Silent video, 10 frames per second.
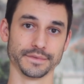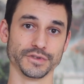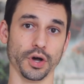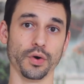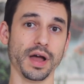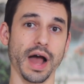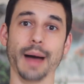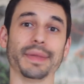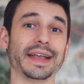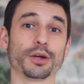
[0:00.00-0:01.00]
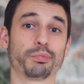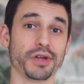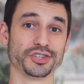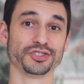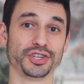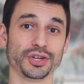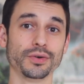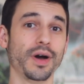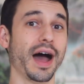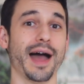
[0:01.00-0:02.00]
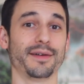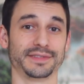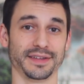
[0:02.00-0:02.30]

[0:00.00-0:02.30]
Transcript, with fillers: So I'm not here preaching to you, I've